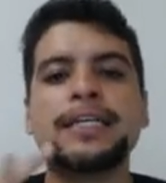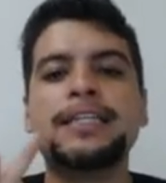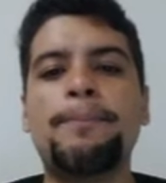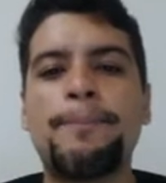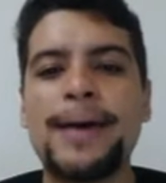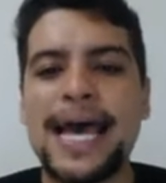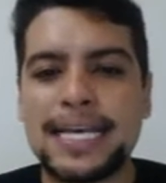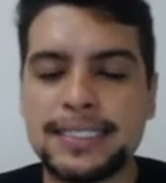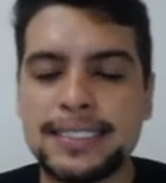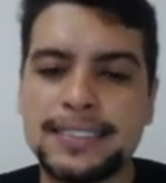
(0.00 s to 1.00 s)
the
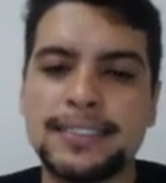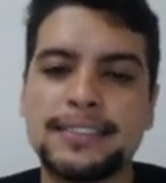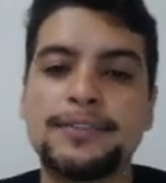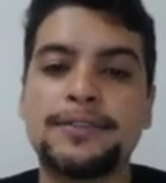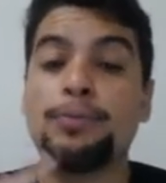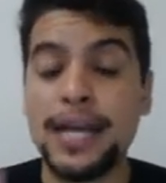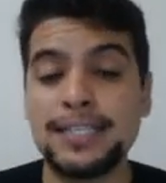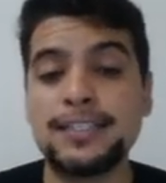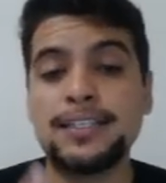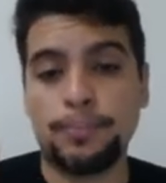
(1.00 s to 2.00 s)
past
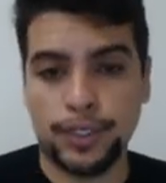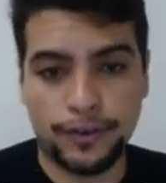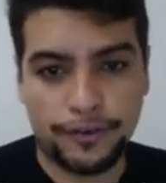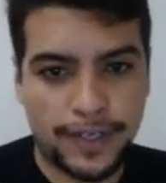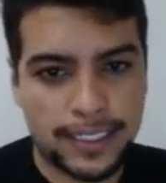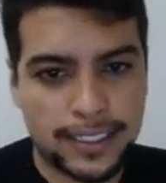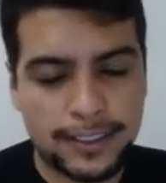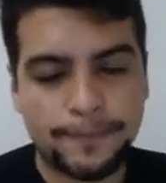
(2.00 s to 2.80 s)
present perfect,